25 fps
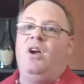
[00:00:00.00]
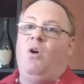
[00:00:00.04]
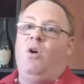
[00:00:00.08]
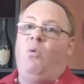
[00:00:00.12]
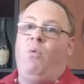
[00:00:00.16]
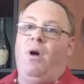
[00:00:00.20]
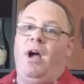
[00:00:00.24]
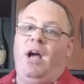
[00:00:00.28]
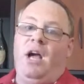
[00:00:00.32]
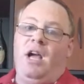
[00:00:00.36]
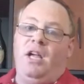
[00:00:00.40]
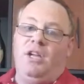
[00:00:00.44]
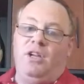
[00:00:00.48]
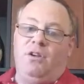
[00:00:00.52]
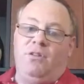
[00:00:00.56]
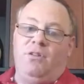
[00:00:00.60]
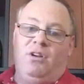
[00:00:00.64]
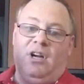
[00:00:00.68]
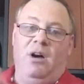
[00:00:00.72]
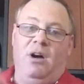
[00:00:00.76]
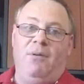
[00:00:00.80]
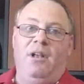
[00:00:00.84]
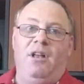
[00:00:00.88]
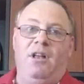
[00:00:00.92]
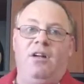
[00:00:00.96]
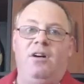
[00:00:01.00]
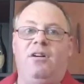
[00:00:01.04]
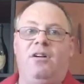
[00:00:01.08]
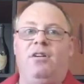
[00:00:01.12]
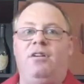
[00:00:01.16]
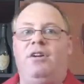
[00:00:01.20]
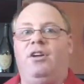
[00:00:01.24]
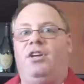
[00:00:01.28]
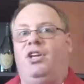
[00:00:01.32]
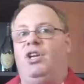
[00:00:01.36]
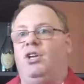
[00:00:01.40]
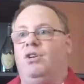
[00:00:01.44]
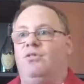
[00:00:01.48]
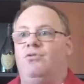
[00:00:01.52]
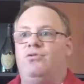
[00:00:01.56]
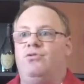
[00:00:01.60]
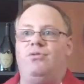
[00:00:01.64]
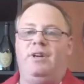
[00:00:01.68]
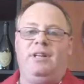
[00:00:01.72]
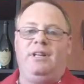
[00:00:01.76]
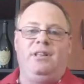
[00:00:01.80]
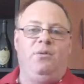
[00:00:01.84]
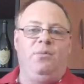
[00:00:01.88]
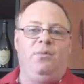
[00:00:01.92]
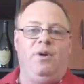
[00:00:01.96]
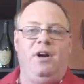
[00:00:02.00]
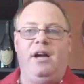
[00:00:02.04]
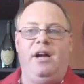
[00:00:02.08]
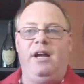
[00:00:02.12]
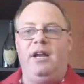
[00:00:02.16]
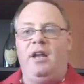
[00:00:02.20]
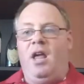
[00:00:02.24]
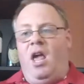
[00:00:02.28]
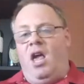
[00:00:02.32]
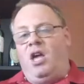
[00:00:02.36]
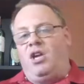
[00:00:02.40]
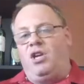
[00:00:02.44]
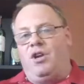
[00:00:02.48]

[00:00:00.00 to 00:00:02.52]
where you go along, you drink the wine,